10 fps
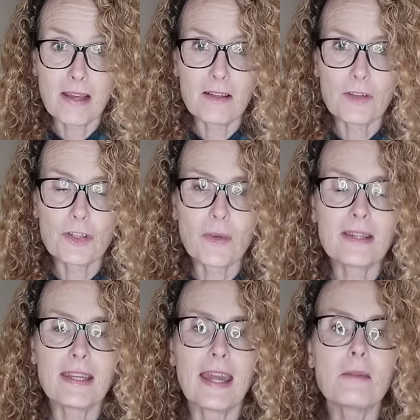who's
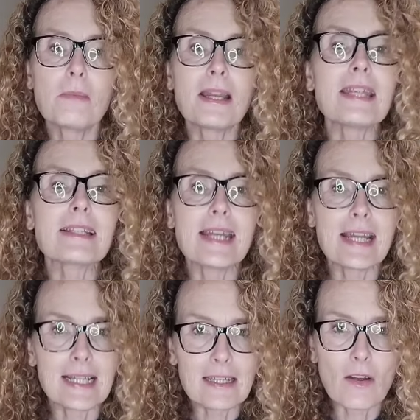28. Please,
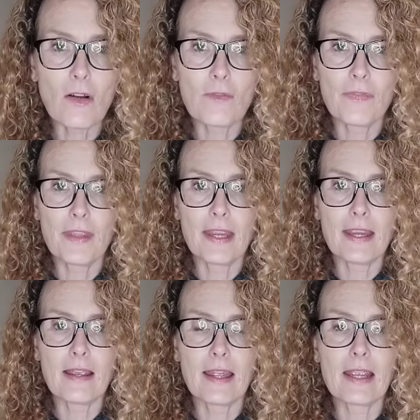none of
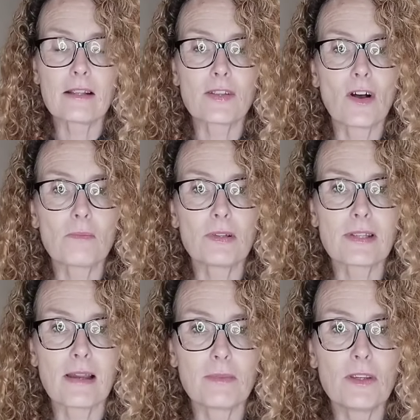the examples
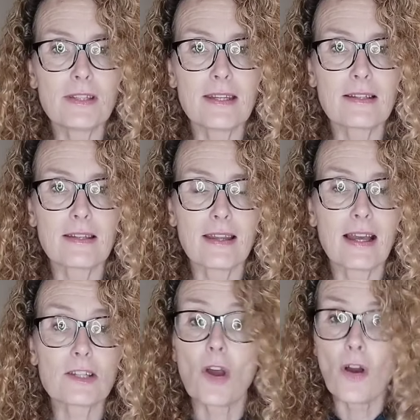I'm using
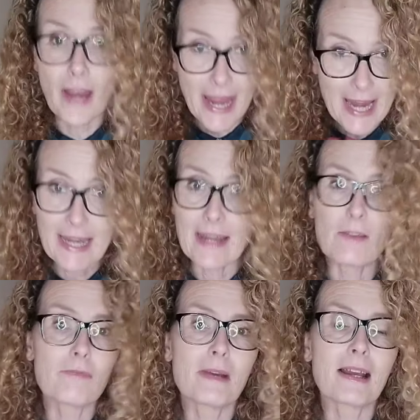tonight are any
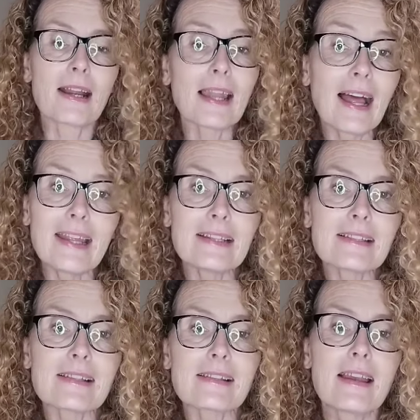of my
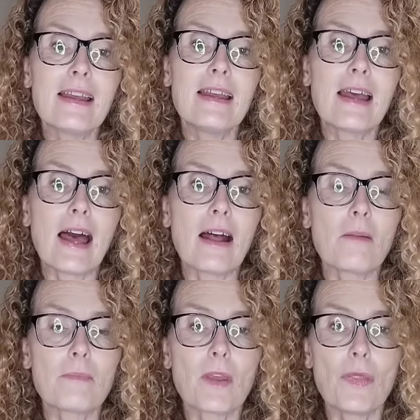clients.
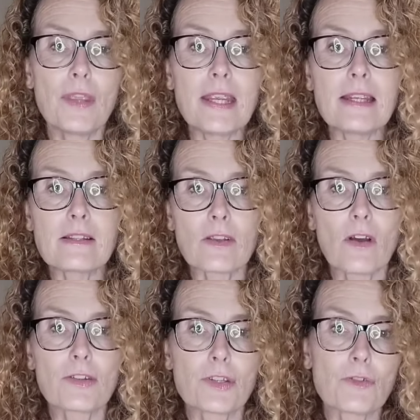These
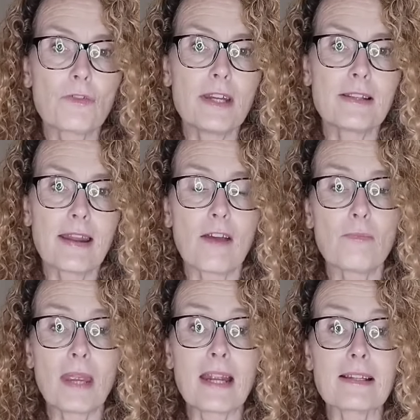are stories that
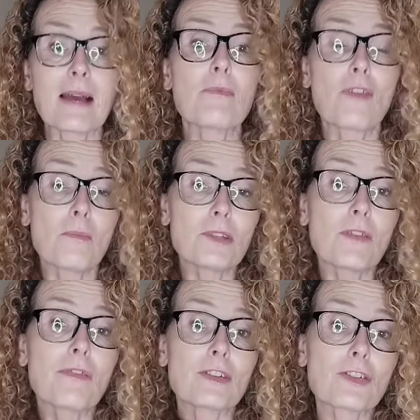I've picked up from
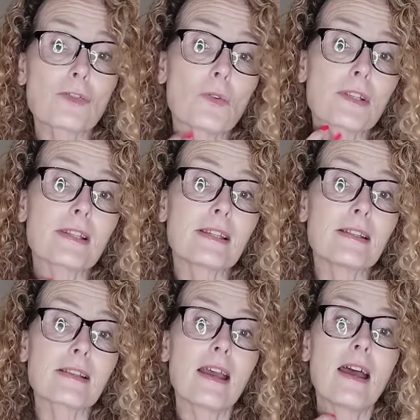different
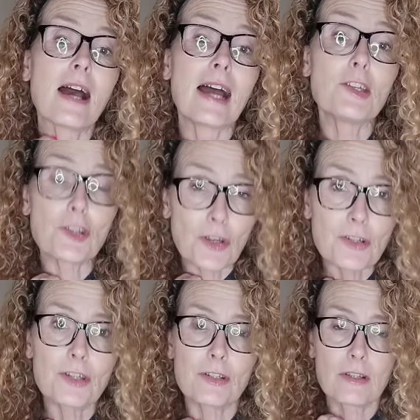sources. I
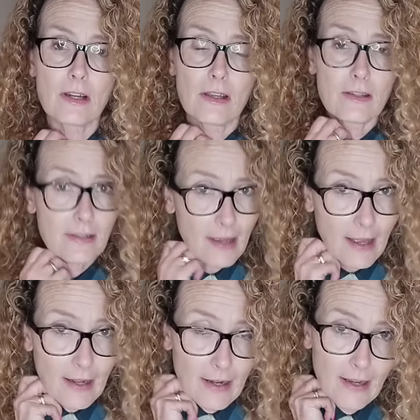don't disclose
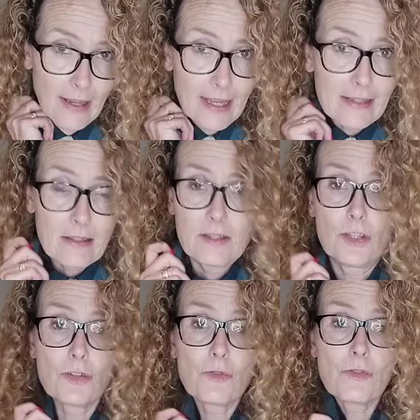clients'
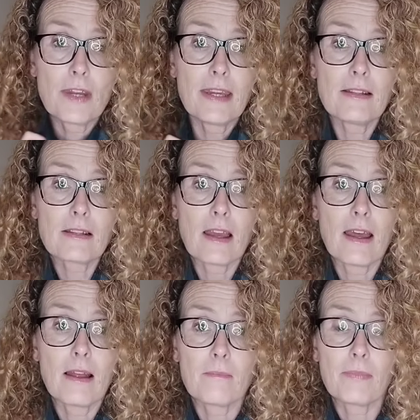stories
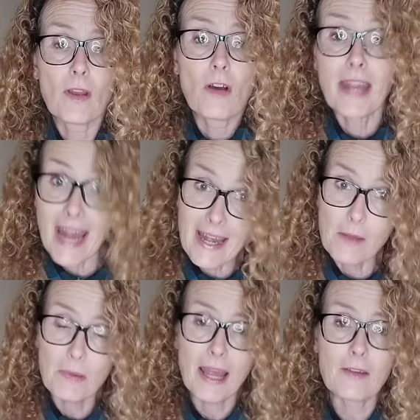on any
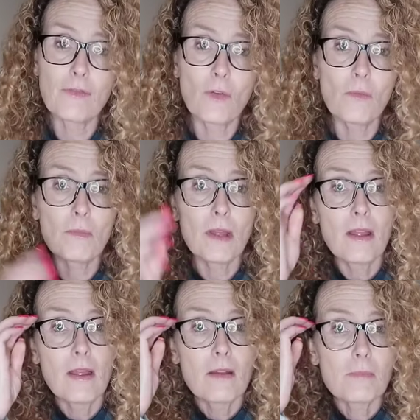platform
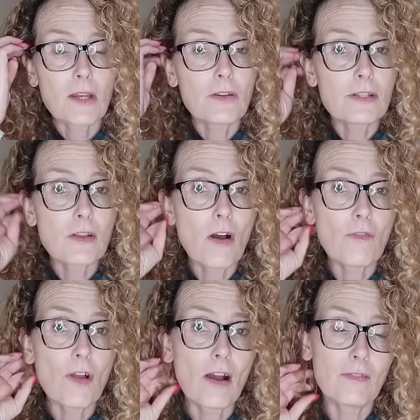because
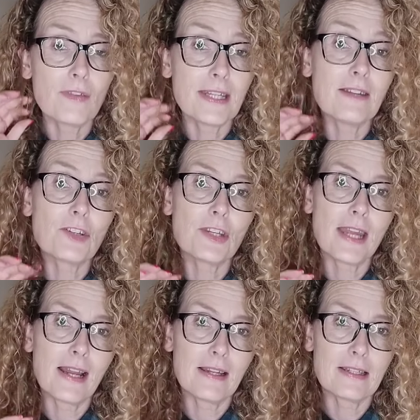of
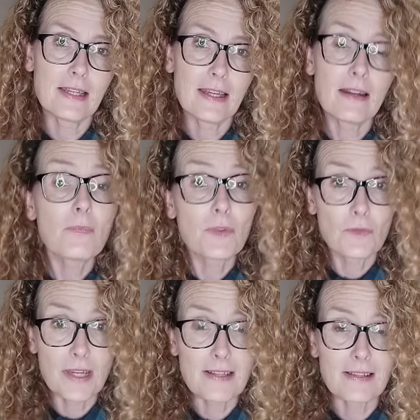confidentiality
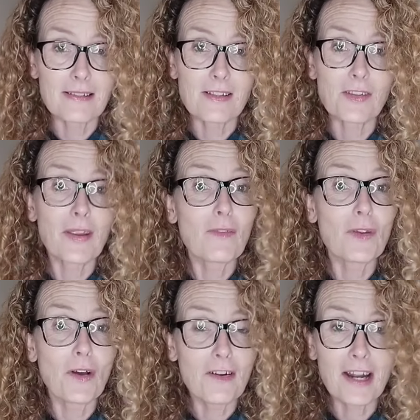reasons. So if
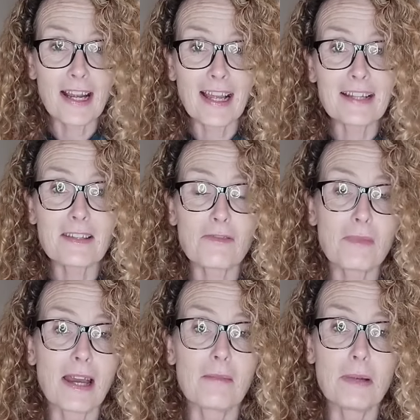you are a client of
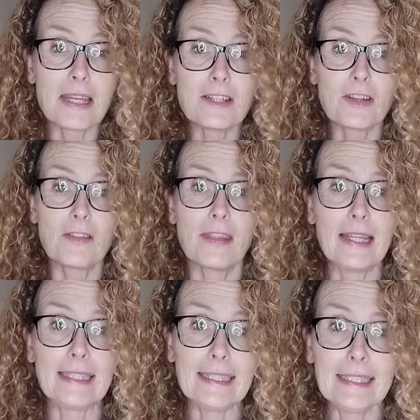mine, please don't
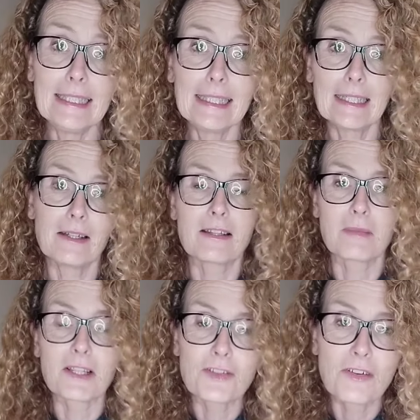think, eek, is
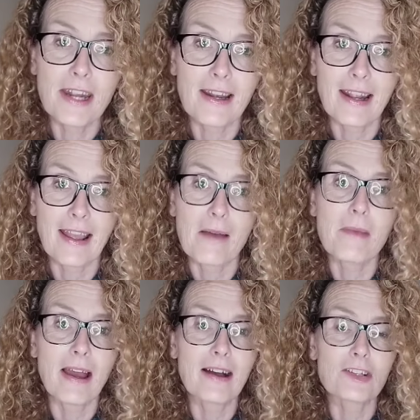my story going to come
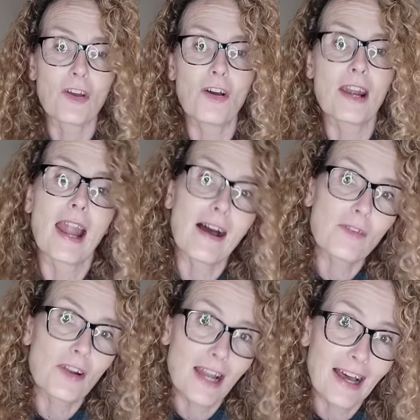out on live
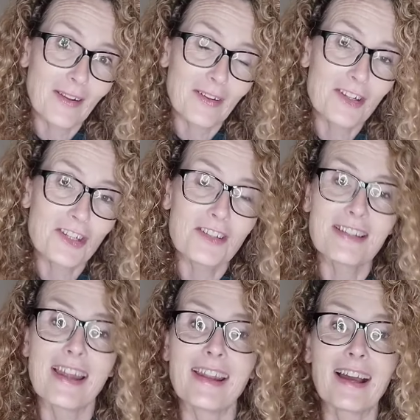online on a
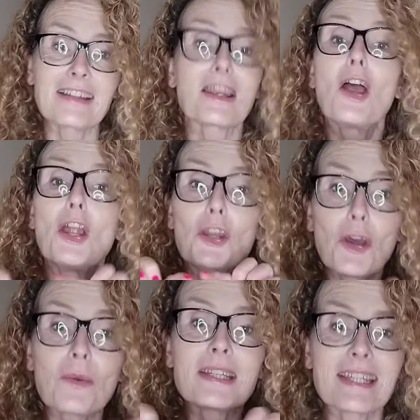Tuesday night?
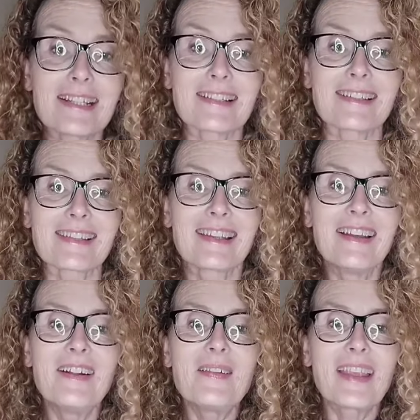No, it isn't.
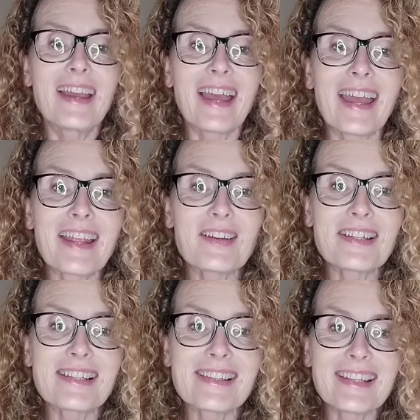Hey, good
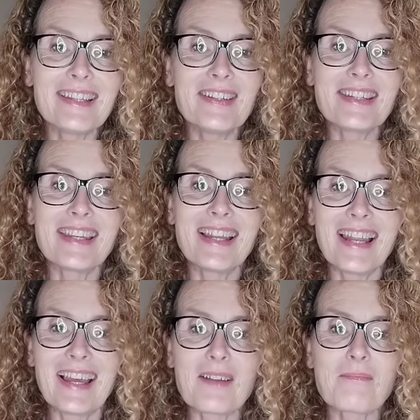to see you,
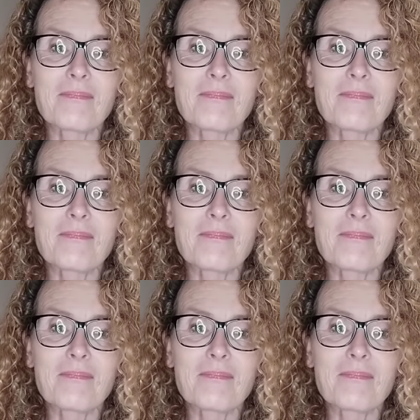Delia.